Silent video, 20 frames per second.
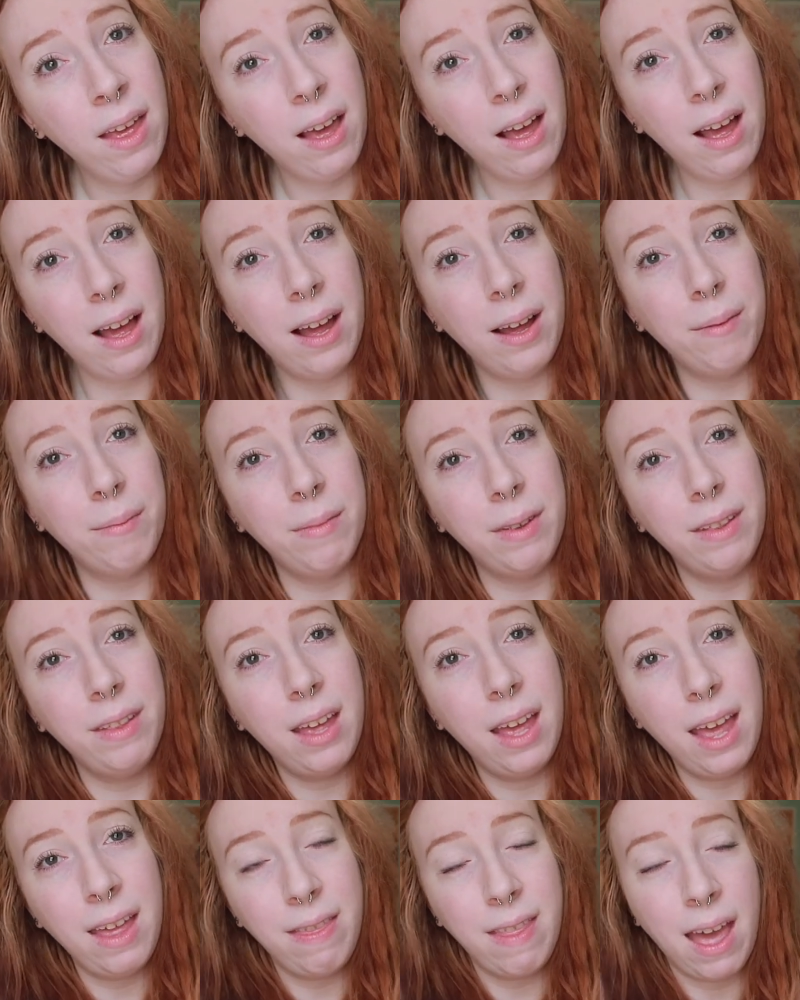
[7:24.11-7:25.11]
and
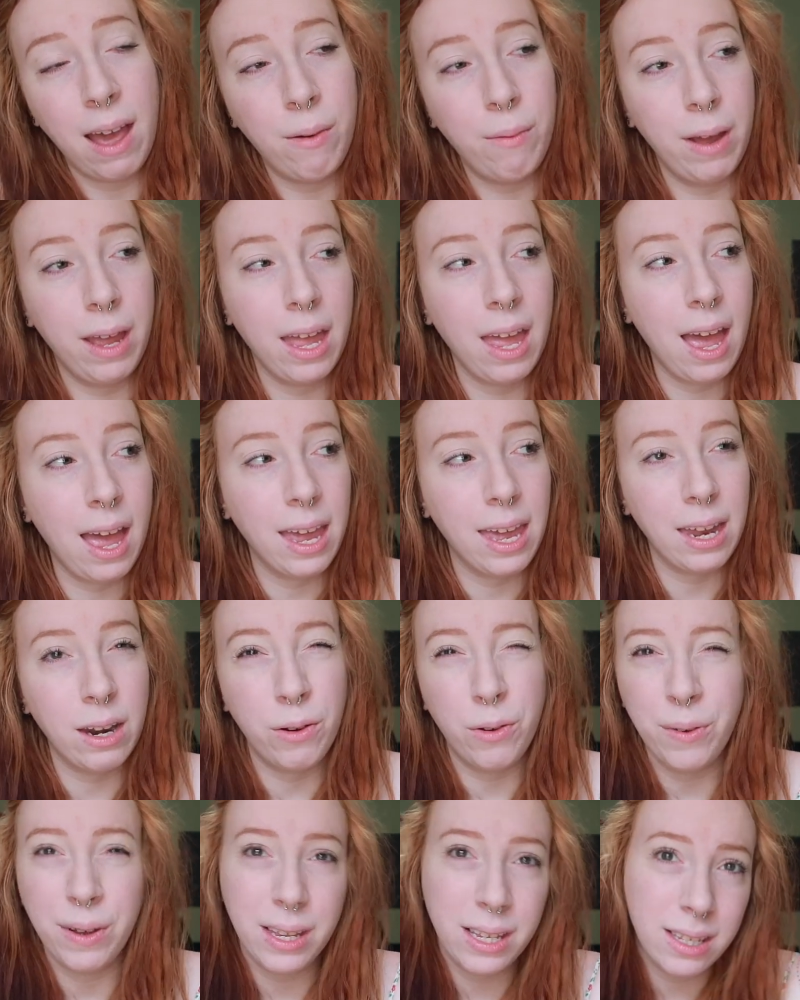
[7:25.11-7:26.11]
that way I can
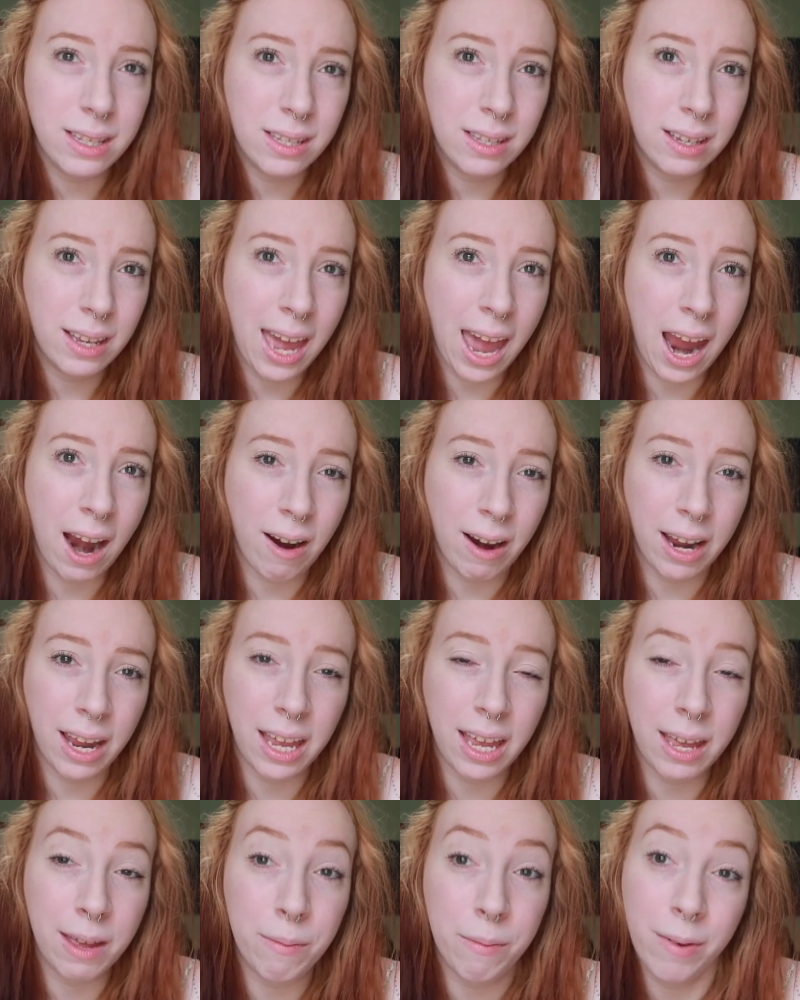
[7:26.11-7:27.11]
always carry
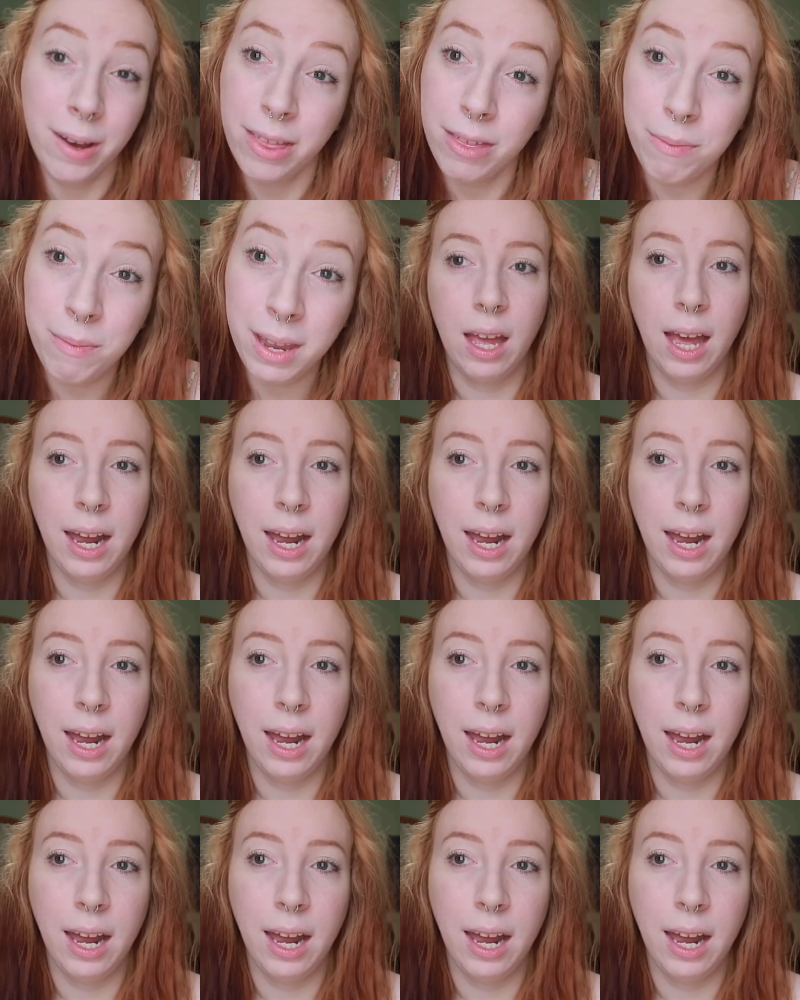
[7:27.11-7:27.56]
him with me.